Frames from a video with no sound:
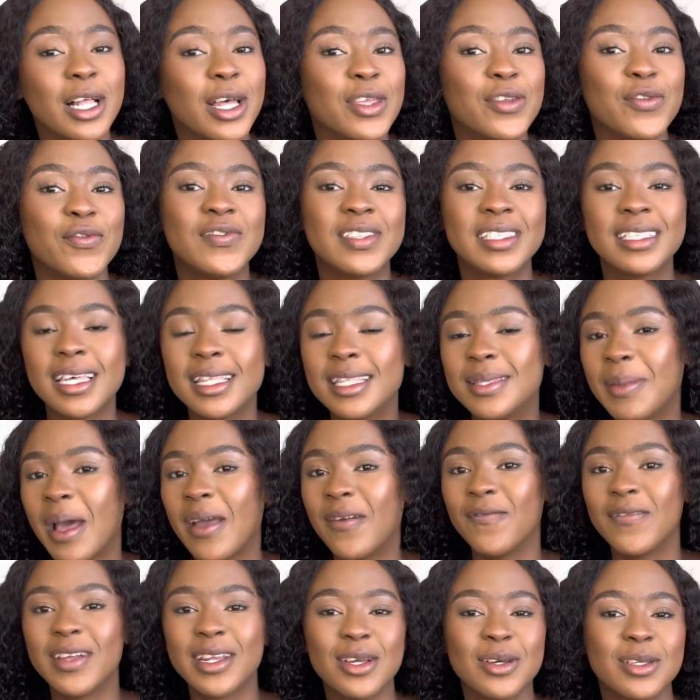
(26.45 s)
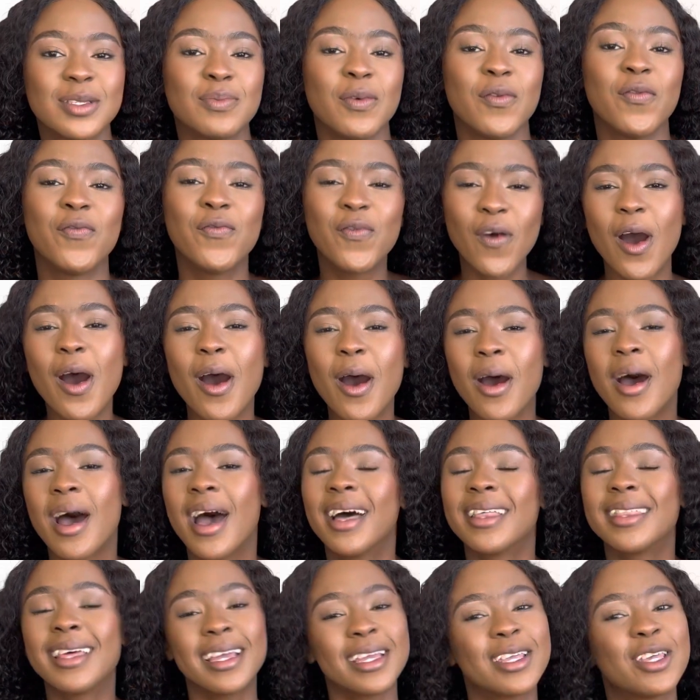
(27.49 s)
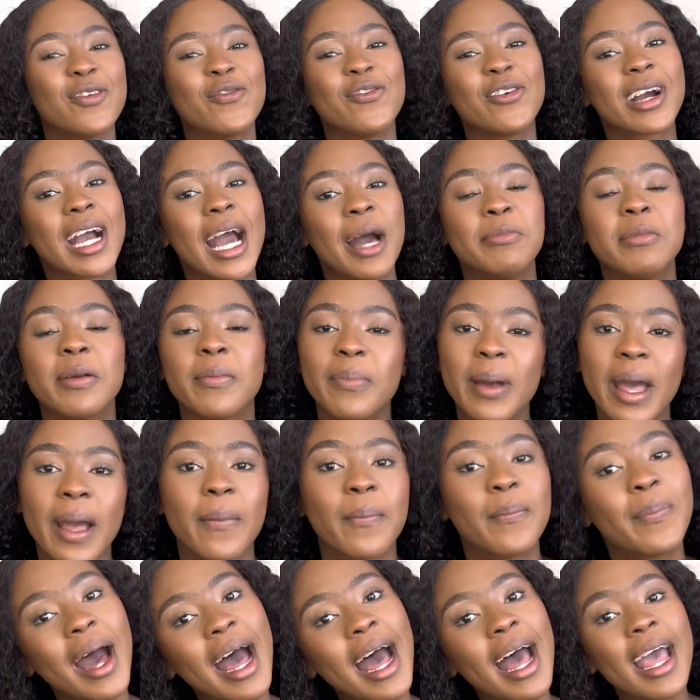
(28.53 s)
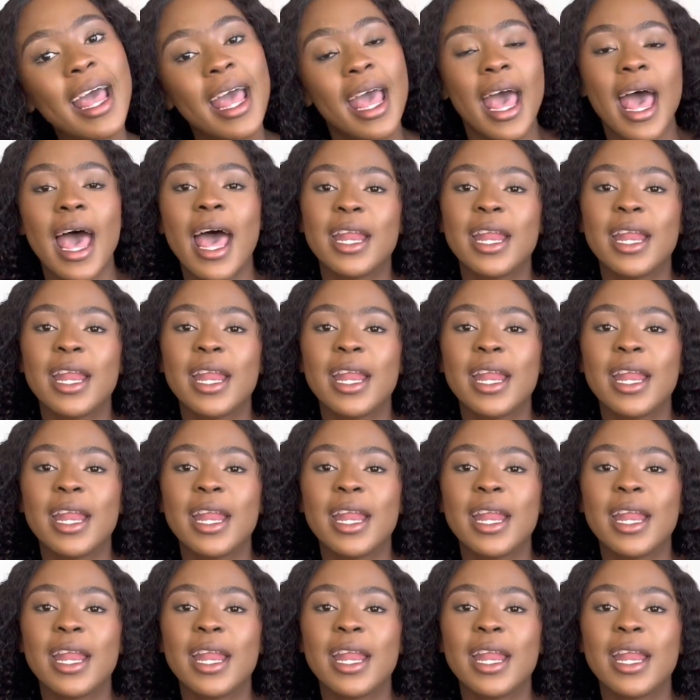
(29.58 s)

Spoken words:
and you've seen my videos before, thank you for coming back by.